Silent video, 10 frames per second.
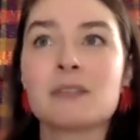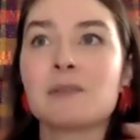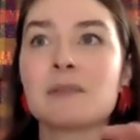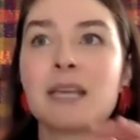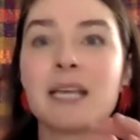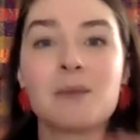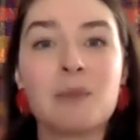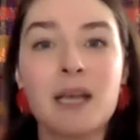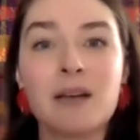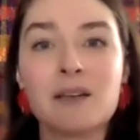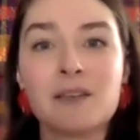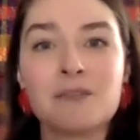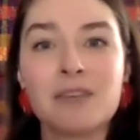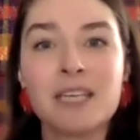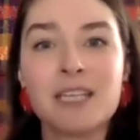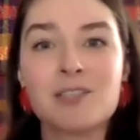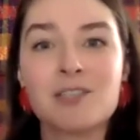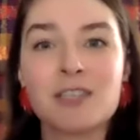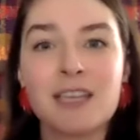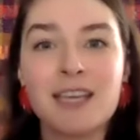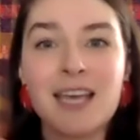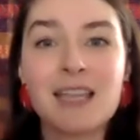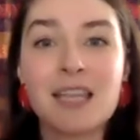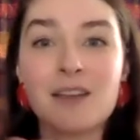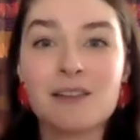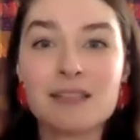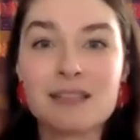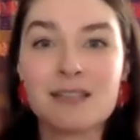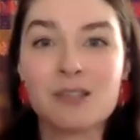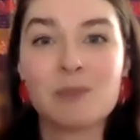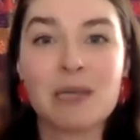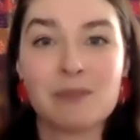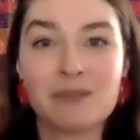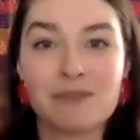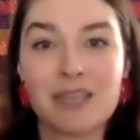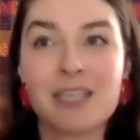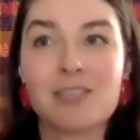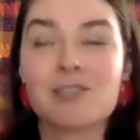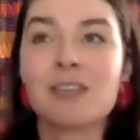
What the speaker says: There was like a parent fish and then all these little baby fish.